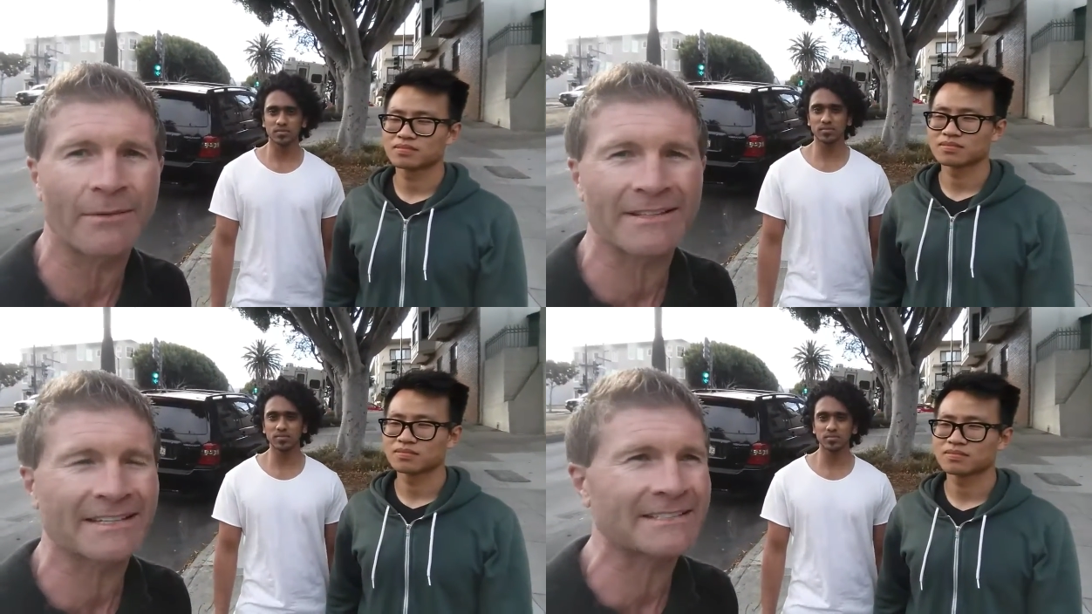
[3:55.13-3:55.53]

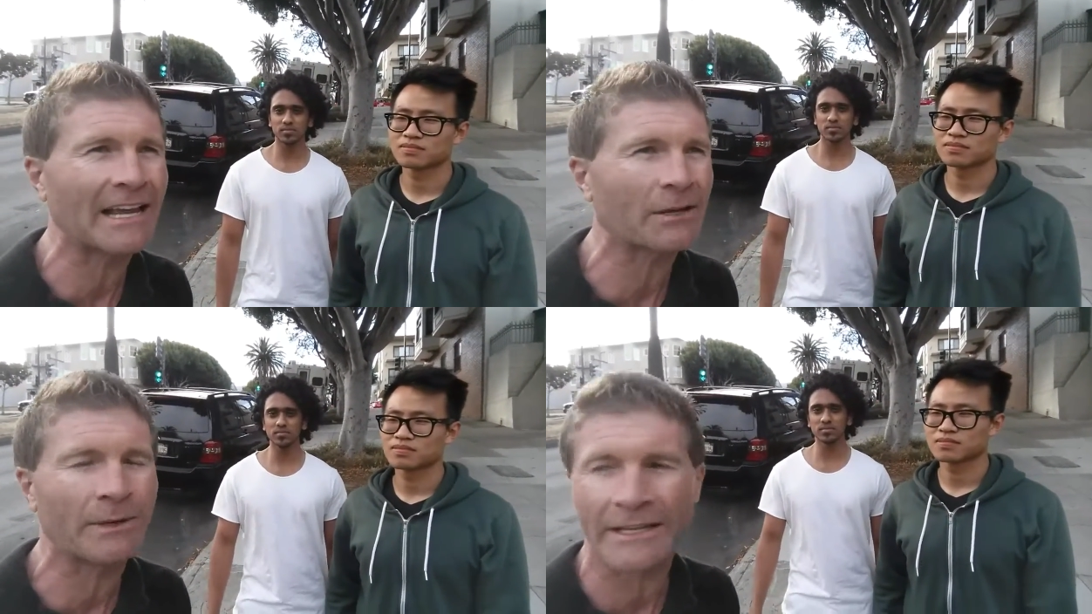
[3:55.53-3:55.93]
Speaker 1: I mean, it's
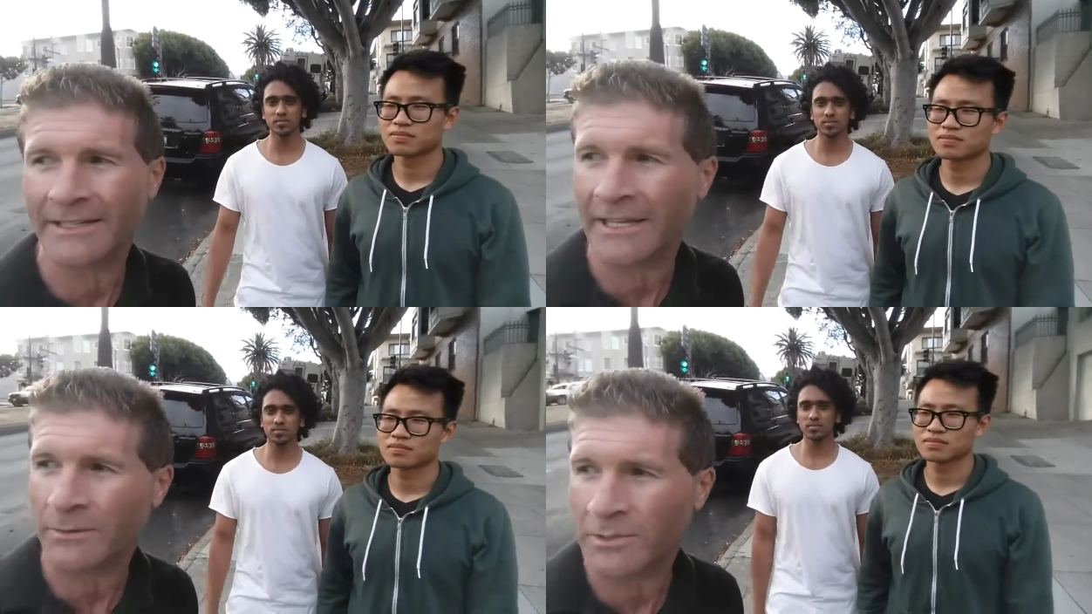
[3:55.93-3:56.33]
exactly what he
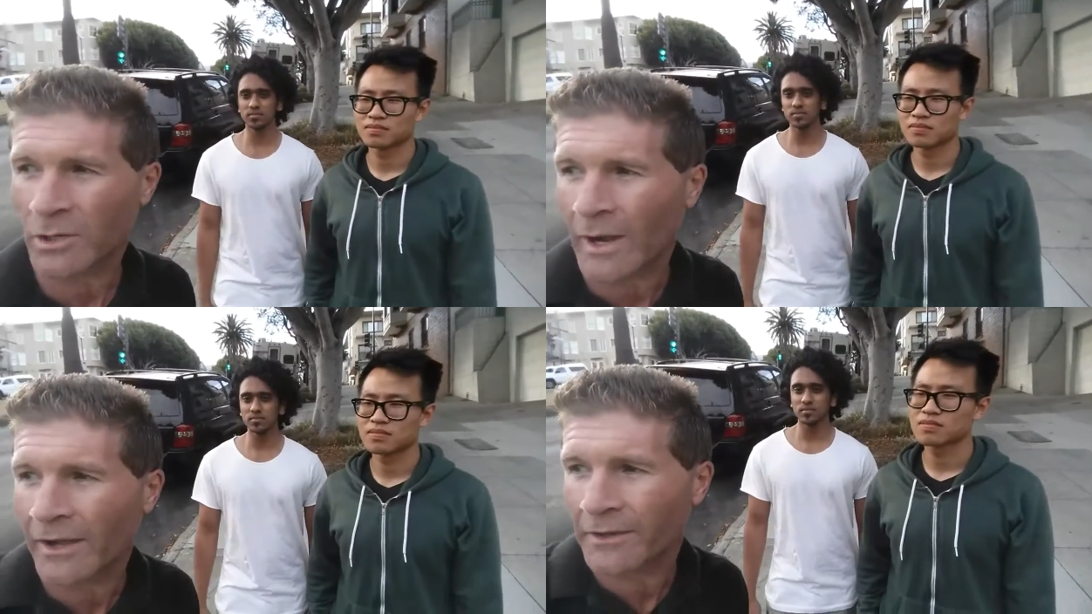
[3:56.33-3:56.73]
did. He would
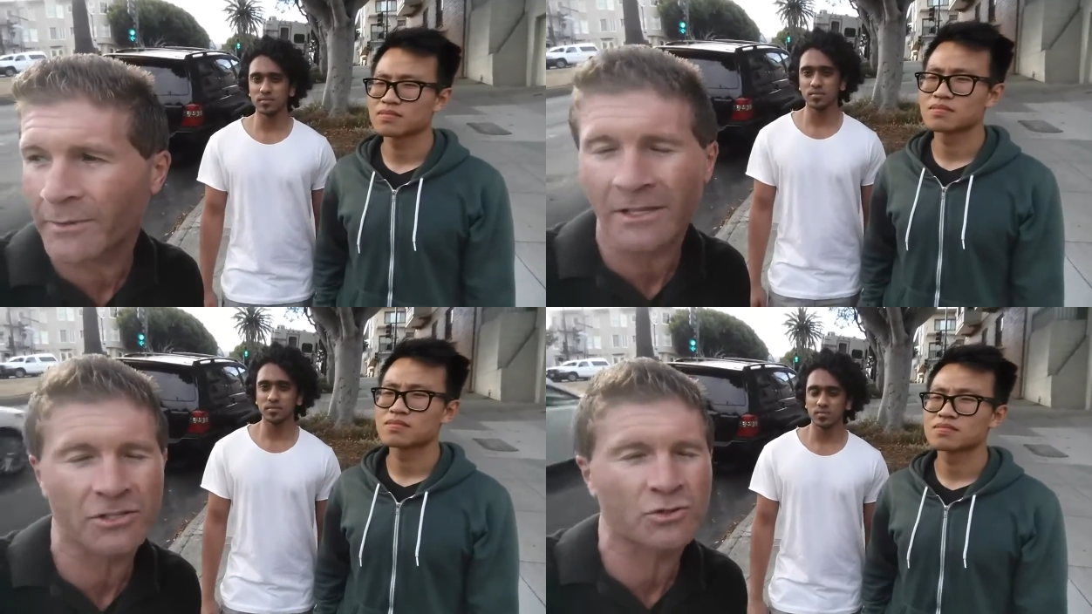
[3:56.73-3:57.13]
go out in the
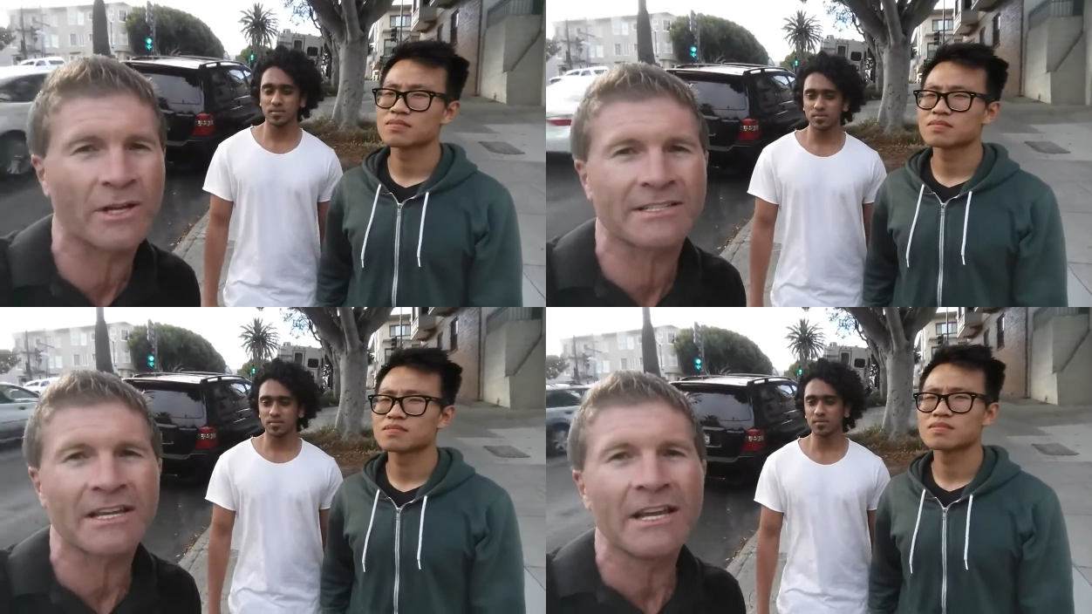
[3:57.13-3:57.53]
middle of the
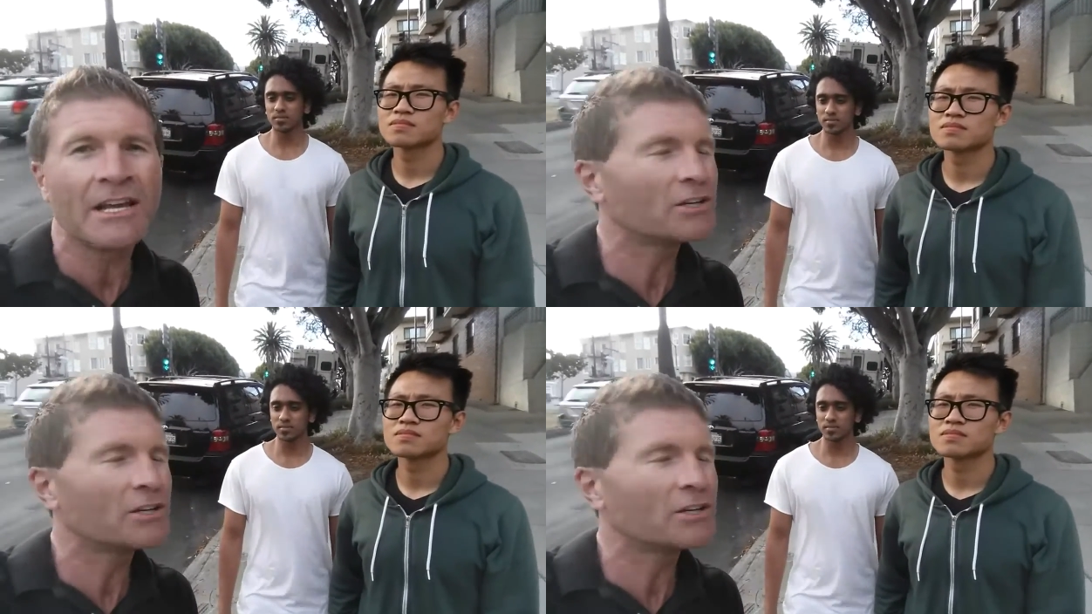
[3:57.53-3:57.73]
streets,